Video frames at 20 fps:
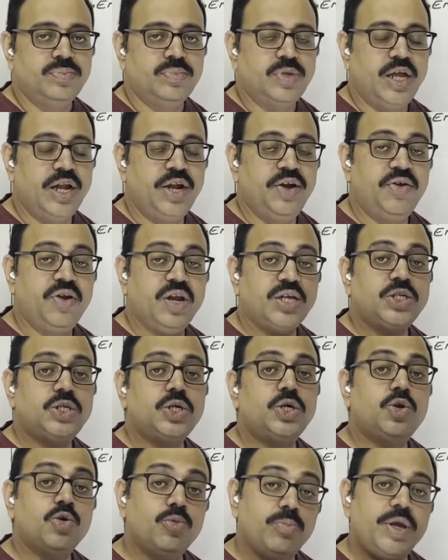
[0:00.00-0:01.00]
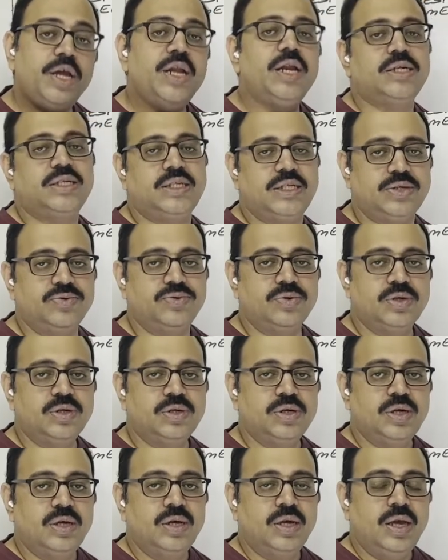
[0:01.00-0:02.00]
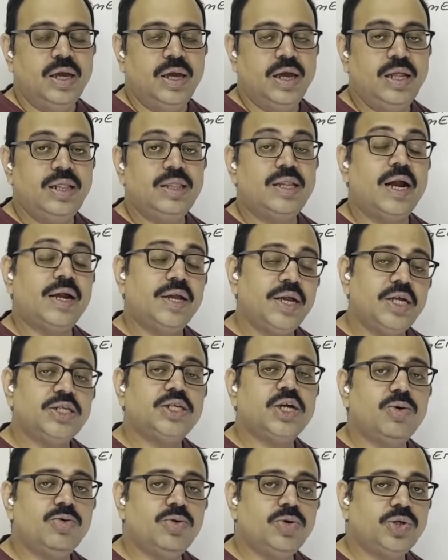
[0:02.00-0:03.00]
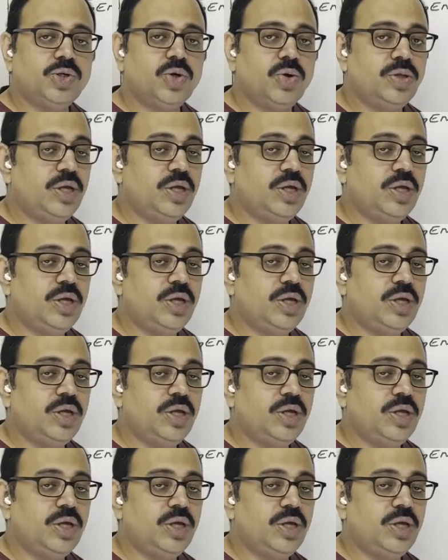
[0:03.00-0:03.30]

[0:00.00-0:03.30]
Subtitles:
interest to be received. In that case, how to show